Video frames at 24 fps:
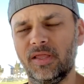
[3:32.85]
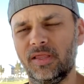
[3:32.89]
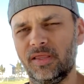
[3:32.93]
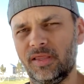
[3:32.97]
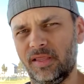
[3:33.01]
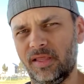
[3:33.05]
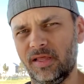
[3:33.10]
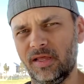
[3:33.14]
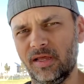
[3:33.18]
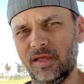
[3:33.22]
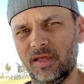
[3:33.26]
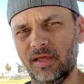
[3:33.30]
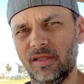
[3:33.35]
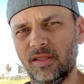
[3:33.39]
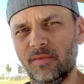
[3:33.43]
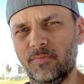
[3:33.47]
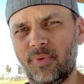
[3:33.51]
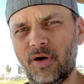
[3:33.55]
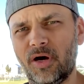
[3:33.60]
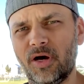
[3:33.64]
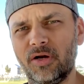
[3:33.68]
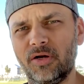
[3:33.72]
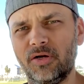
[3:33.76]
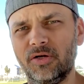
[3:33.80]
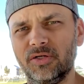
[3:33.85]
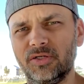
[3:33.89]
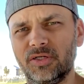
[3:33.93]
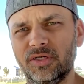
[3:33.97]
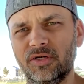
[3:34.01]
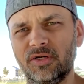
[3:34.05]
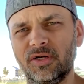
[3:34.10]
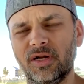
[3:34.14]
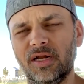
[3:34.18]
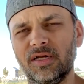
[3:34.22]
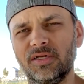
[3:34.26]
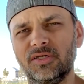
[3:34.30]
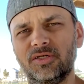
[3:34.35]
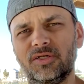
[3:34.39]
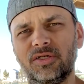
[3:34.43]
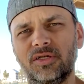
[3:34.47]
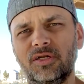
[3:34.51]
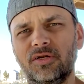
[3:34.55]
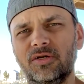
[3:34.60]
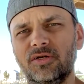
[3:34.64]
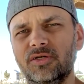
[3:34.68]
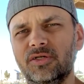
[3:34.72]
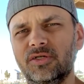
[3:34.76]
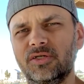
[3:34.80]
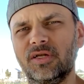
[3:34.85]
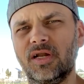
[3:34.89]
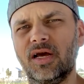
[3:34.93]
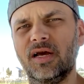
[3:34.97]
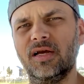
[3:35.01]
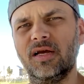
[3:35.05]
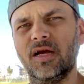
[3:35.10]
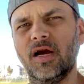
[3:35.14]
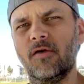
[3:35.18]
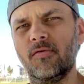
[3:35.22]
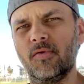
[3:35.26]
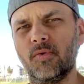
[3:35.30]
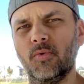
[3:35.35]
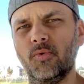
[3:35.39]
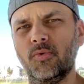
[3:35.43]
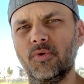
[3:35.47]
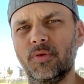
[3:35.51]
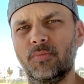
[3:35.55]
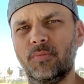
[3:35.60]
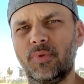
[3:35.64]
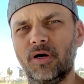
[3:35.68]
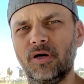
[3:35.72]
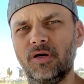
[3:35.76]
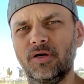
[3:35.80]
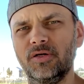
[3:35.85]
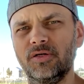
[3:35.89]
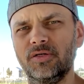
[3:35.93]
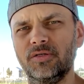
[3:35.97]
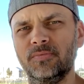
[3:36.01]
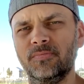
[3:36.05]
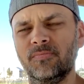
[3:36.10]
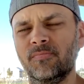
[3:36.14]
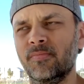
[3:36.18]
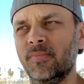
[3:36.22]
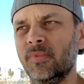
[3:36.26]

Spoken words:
the putters, and you're just not comfortable with the putters,